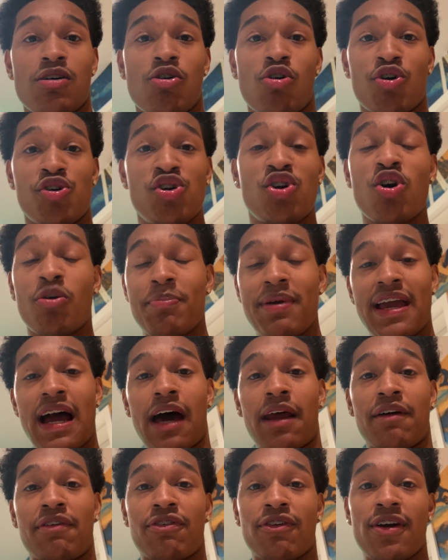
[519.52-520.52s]
Or you gonna be
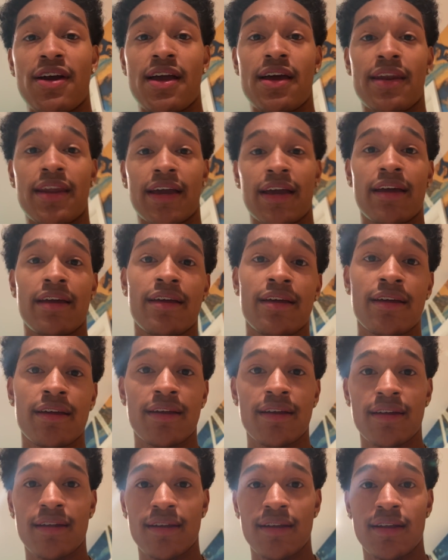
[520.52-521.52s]
out of friend, nigga.
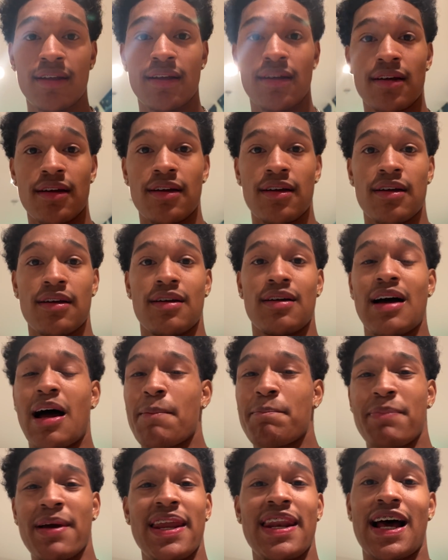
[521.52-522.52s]
I
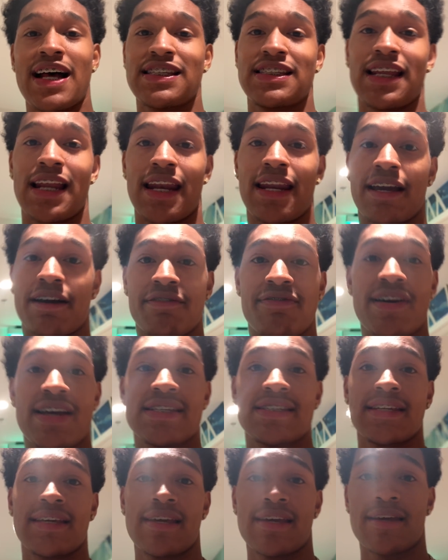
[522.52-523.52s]
bet not see that nigga
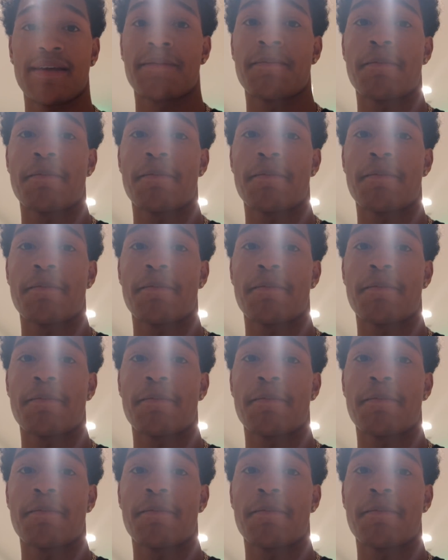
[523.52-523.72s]
face again.